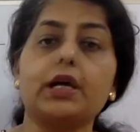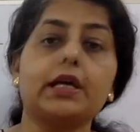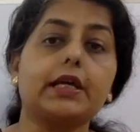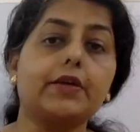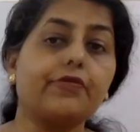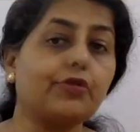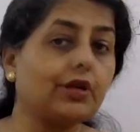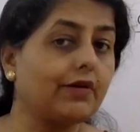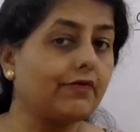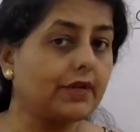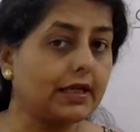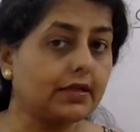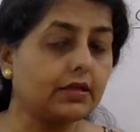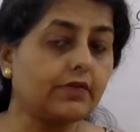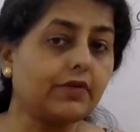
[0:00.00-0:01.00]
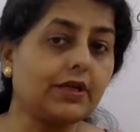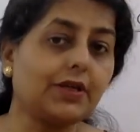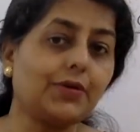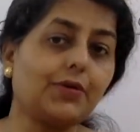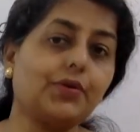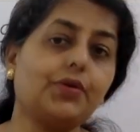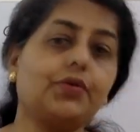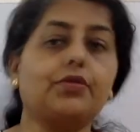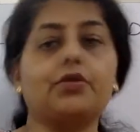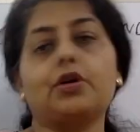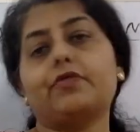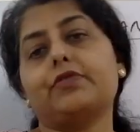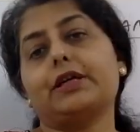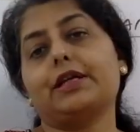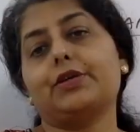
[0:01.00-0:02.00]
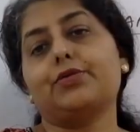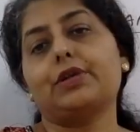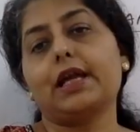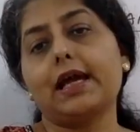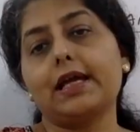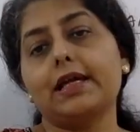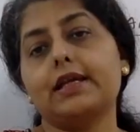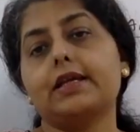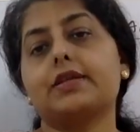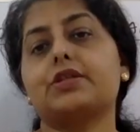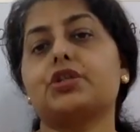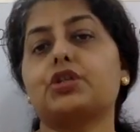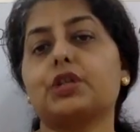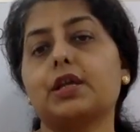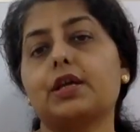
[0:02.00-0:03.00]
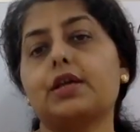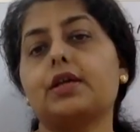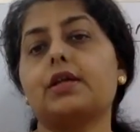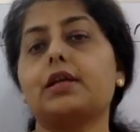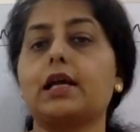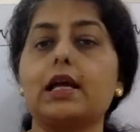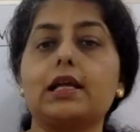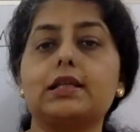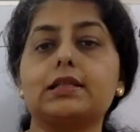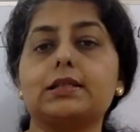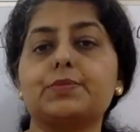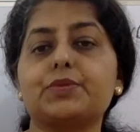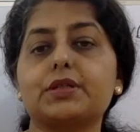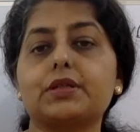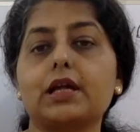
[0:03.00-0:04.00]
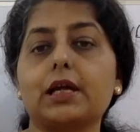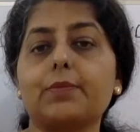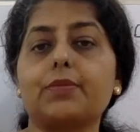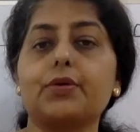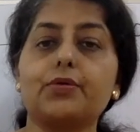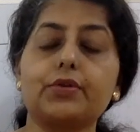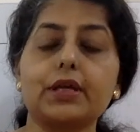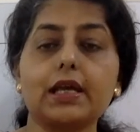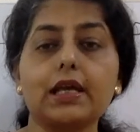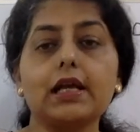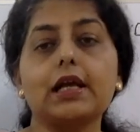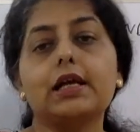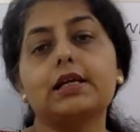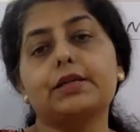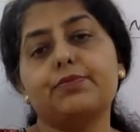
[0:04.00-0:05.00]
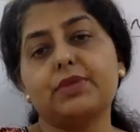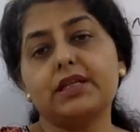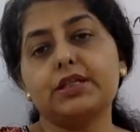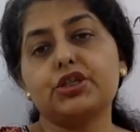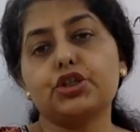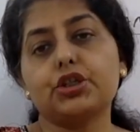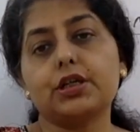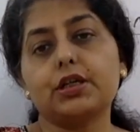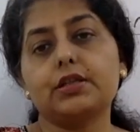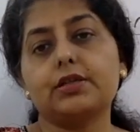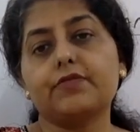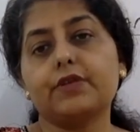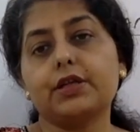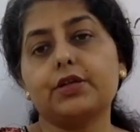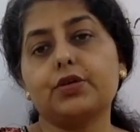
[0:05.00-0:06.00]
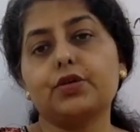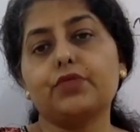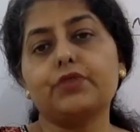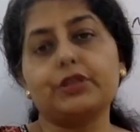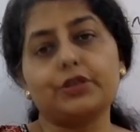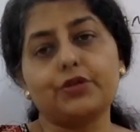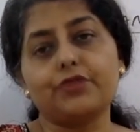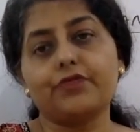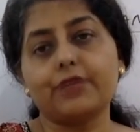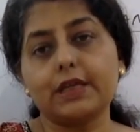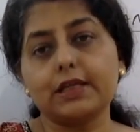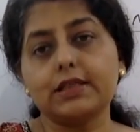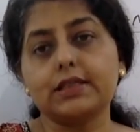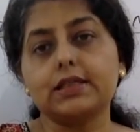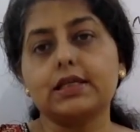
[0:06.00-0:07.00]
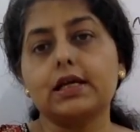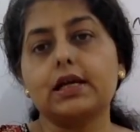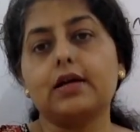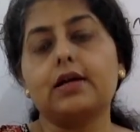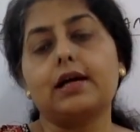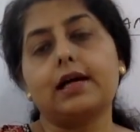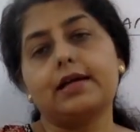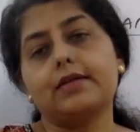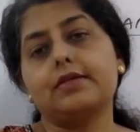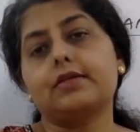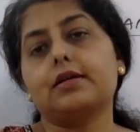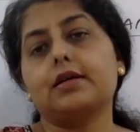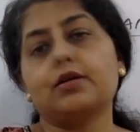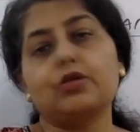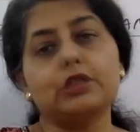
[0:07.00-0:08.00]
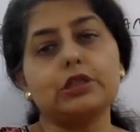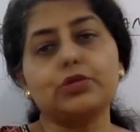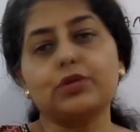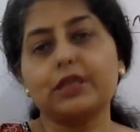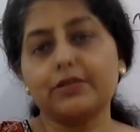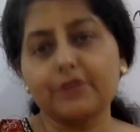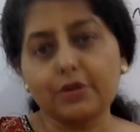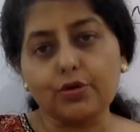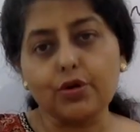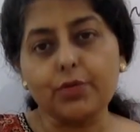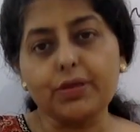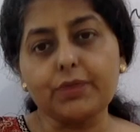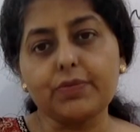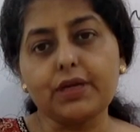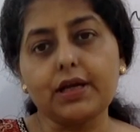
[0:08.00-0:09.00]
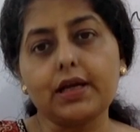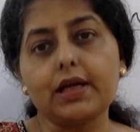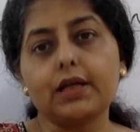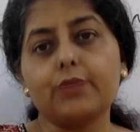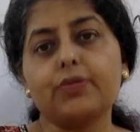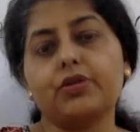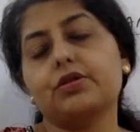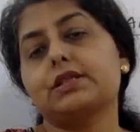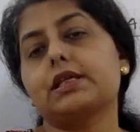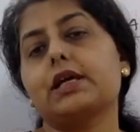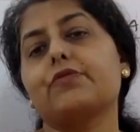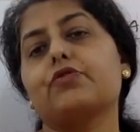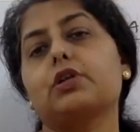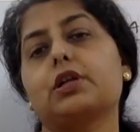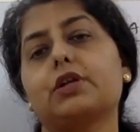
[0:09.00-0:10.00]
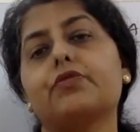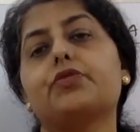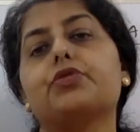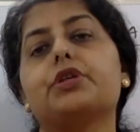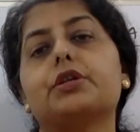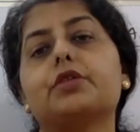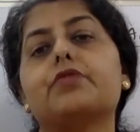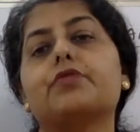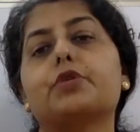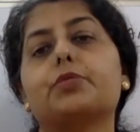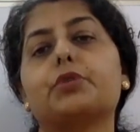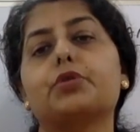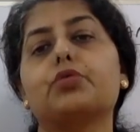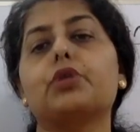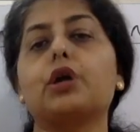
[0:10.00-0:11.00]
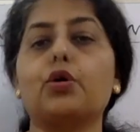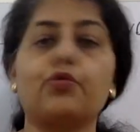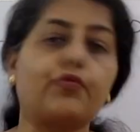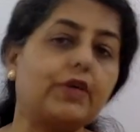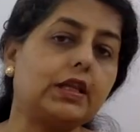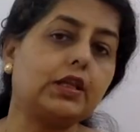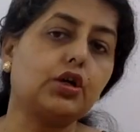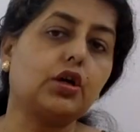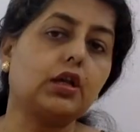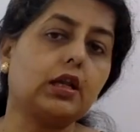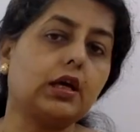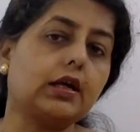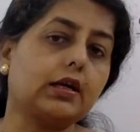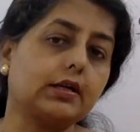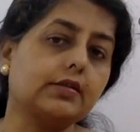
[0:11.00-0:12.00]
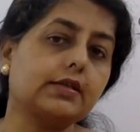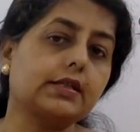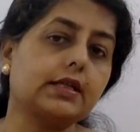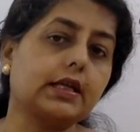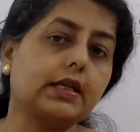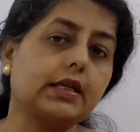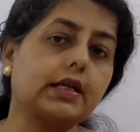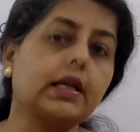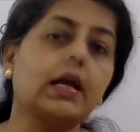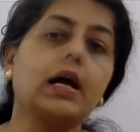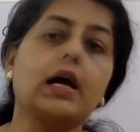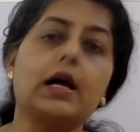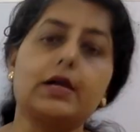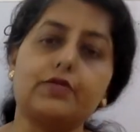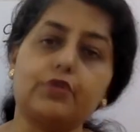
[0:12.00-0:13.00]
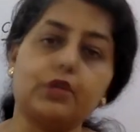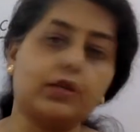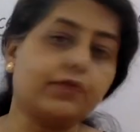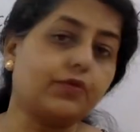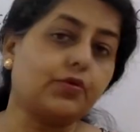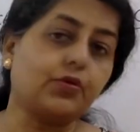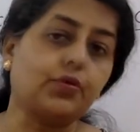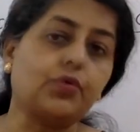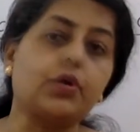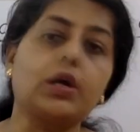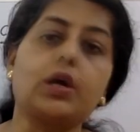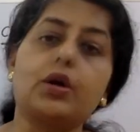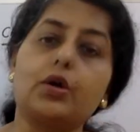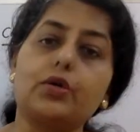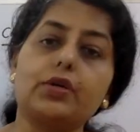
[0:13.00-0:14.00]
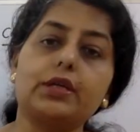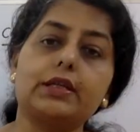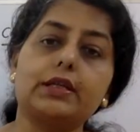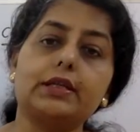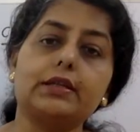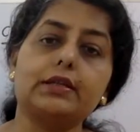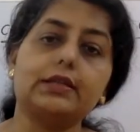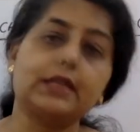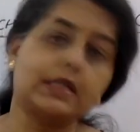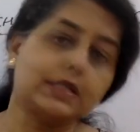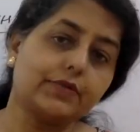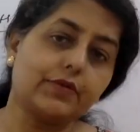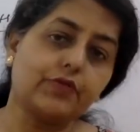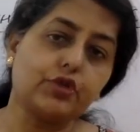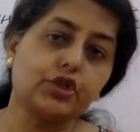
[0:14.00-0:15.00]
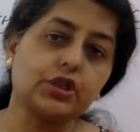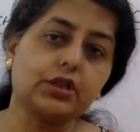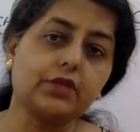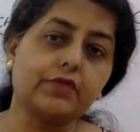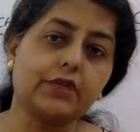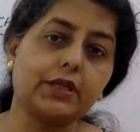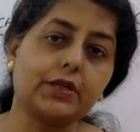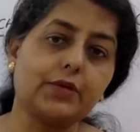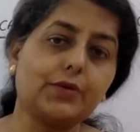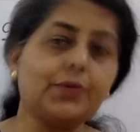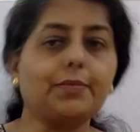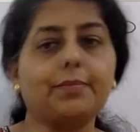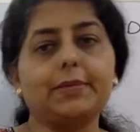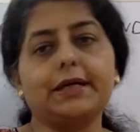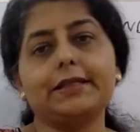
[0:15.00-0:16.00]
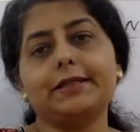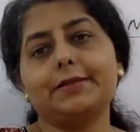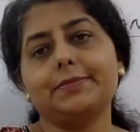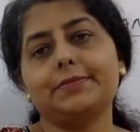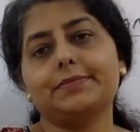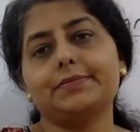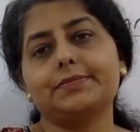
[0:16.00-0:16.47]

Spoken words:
If you have liked the video, do not forget to like, share and subscribe. Okay, please share the video with your friends, and also leave a comment behind, because I would love to hear from you how well you all are understanding. I would love to know. Okay then, thanks for watching the video. Bye then.